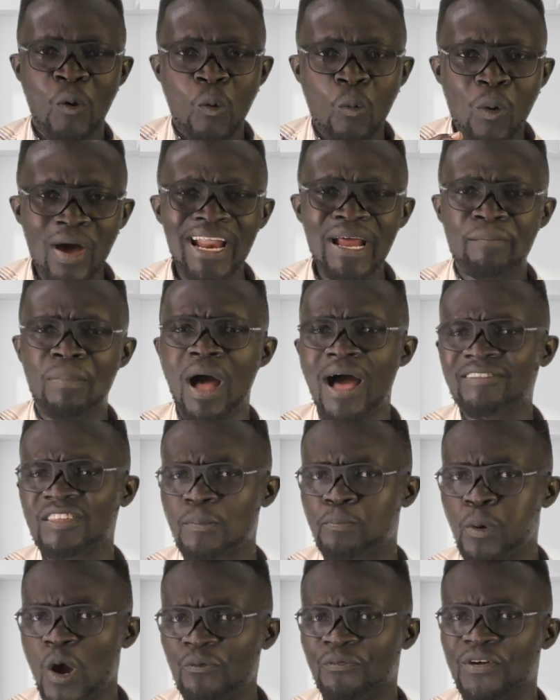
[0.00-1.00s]
What about
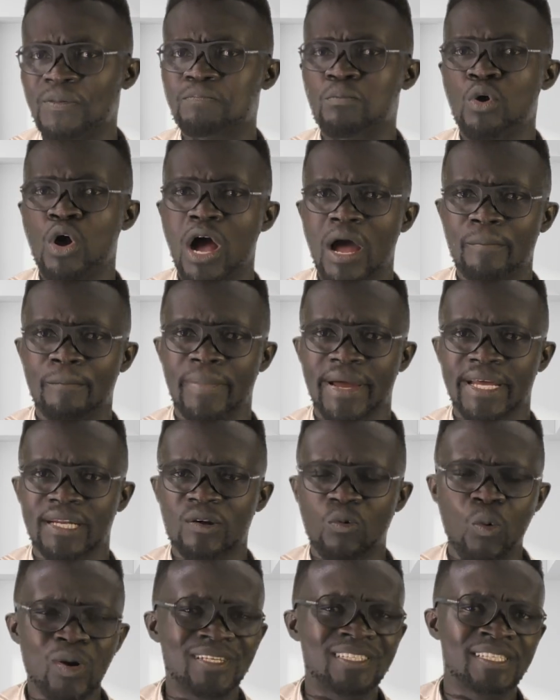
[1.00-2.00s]
the Prophet
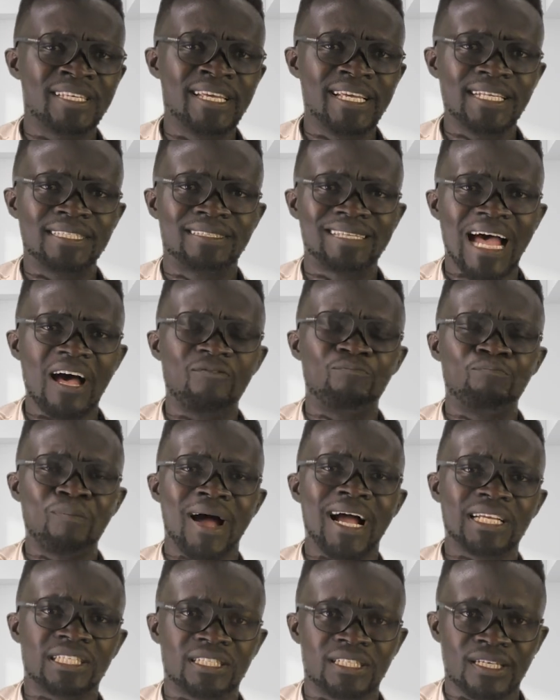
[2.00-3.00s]
Muhammad? Was he that
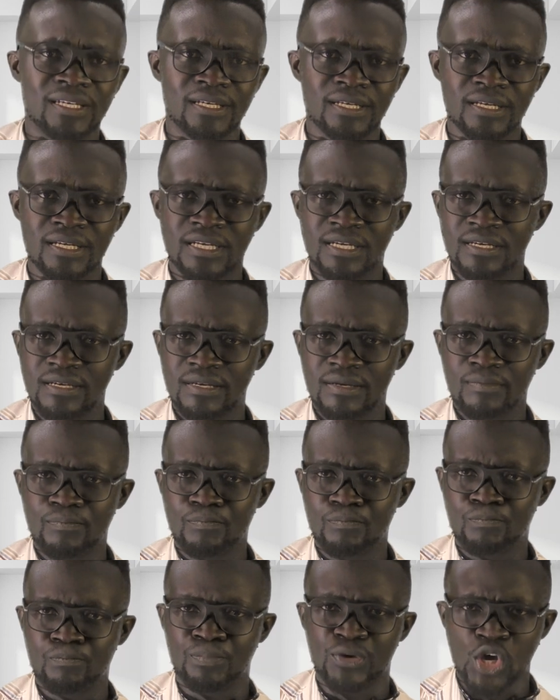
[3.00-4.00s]
much
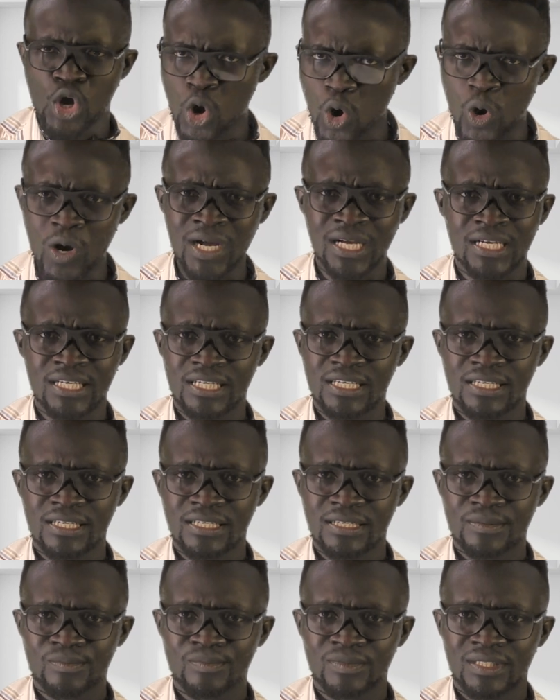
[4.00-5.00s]
pure?
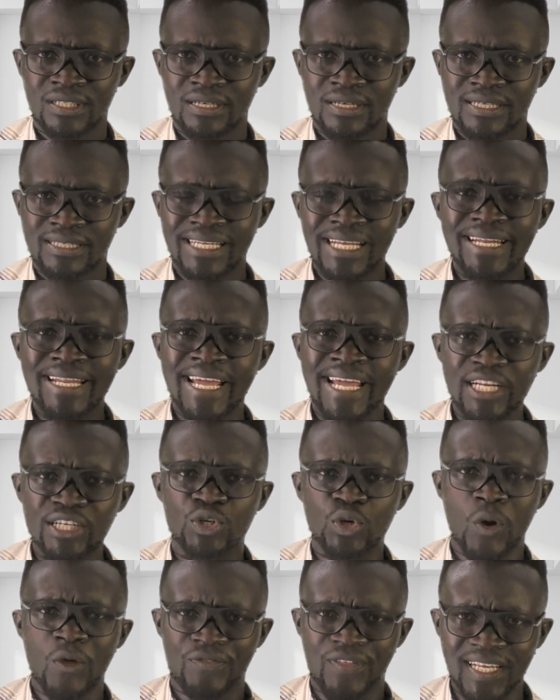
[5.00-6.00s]
Did he
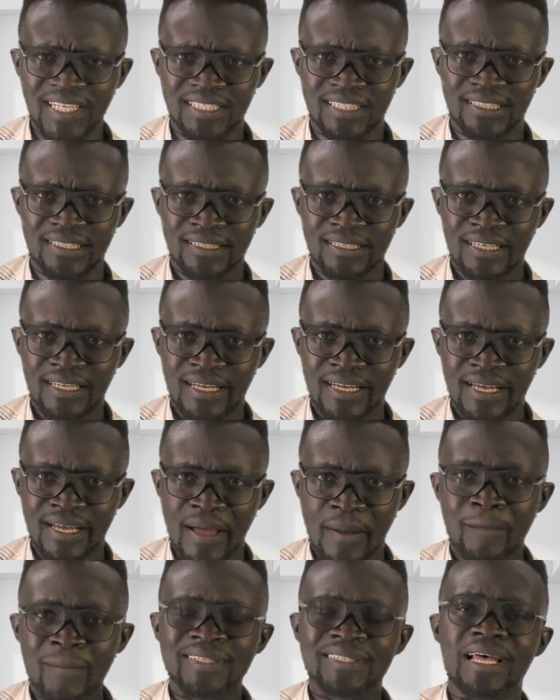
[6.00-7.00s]
do this?
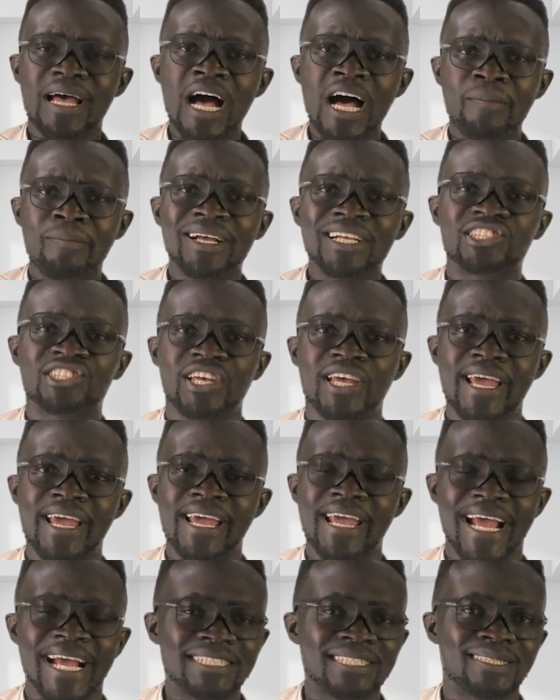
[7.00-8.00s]
Mister Ahmed
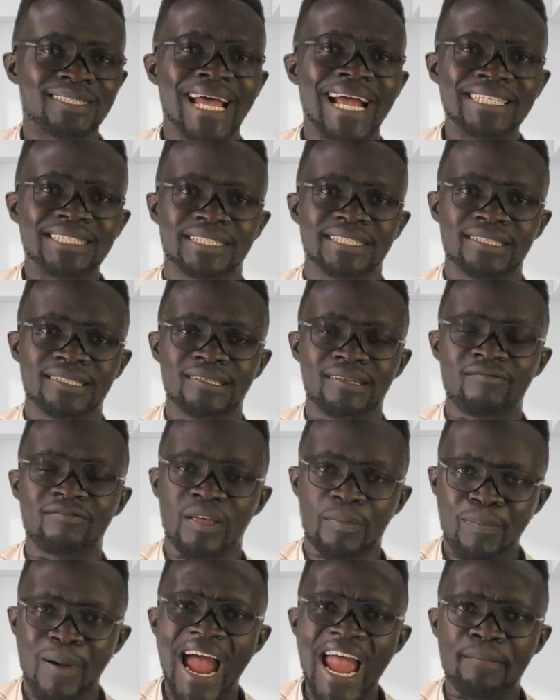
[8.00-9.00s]
Kyei is citing
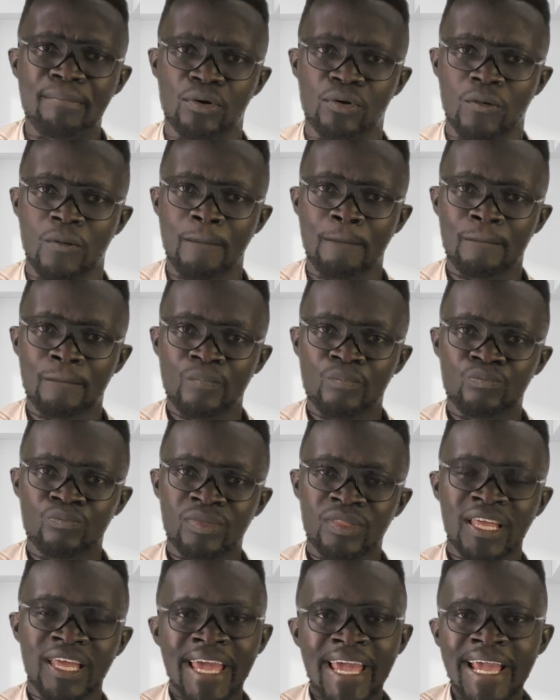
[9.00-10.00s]
the Bible.
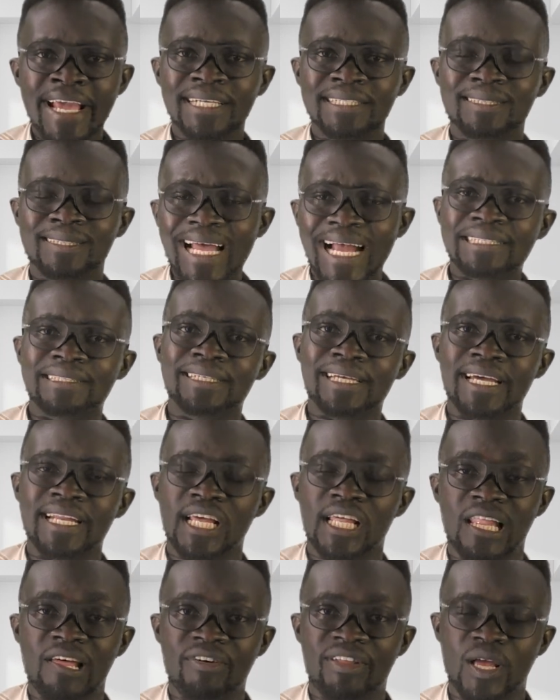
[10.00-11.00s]
He
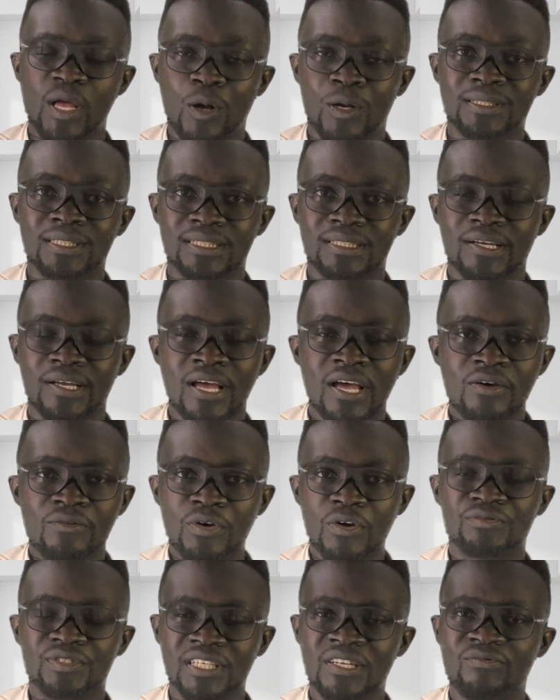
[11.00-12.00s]
cited Leviticus
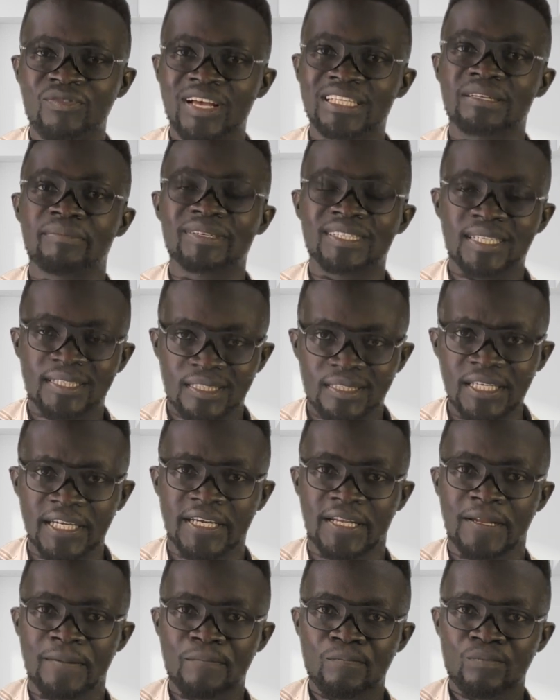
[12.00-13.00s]
fifteen verse number
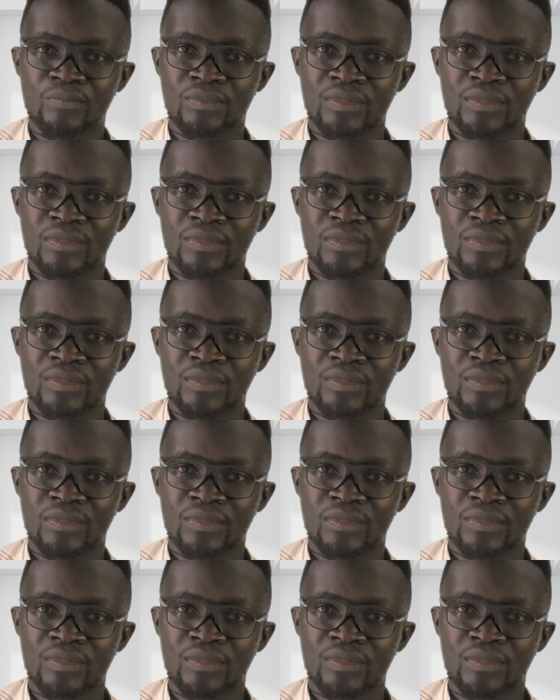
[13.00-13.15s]
sixteen,